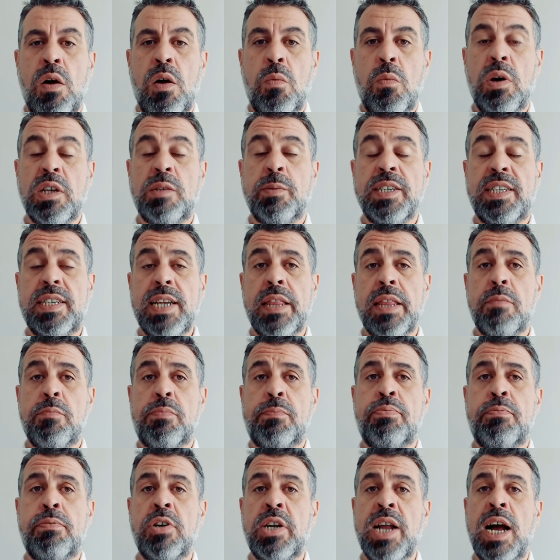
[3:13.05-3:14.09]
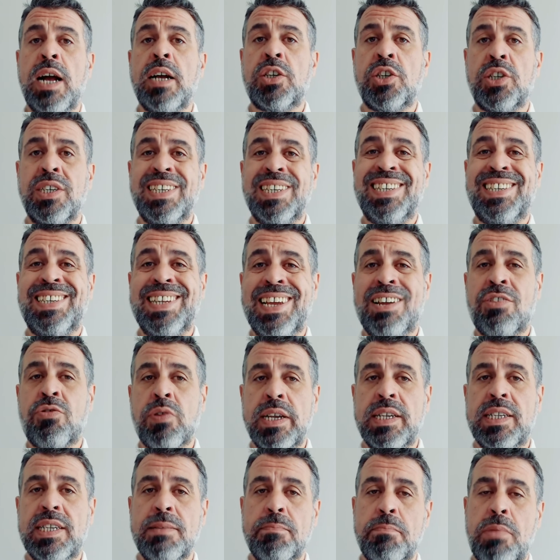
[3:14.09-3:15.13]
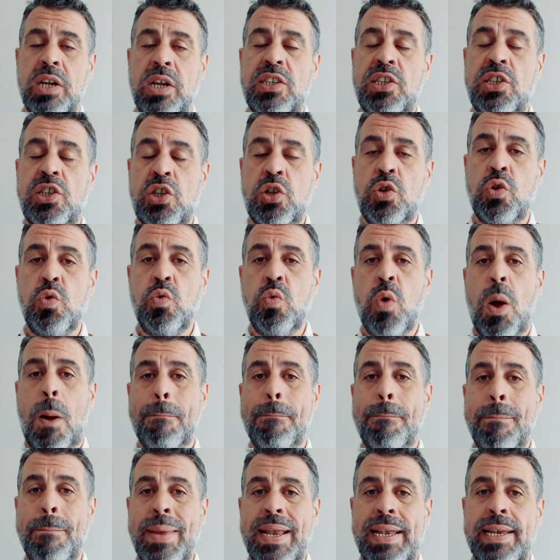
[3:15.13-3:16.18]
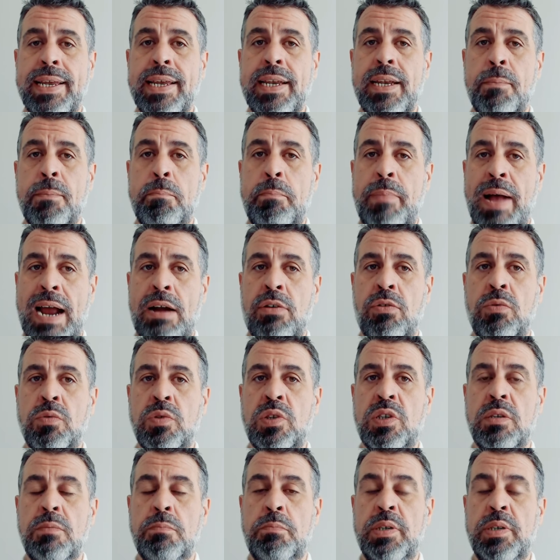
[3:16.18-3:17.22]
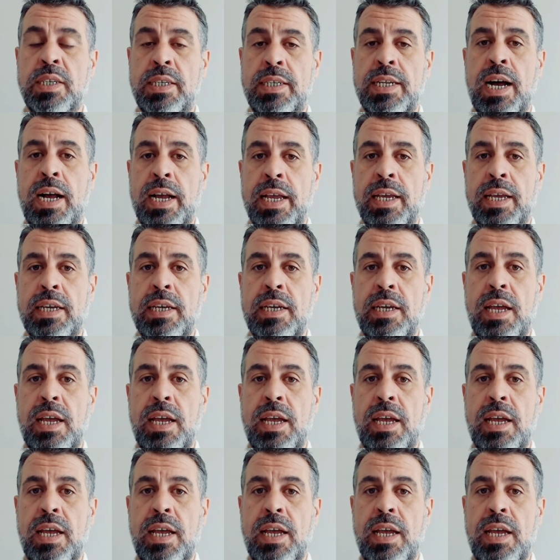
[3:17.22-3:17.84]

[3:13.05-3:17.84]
Well, it's been said that production is decreasing by 2 million barrels per day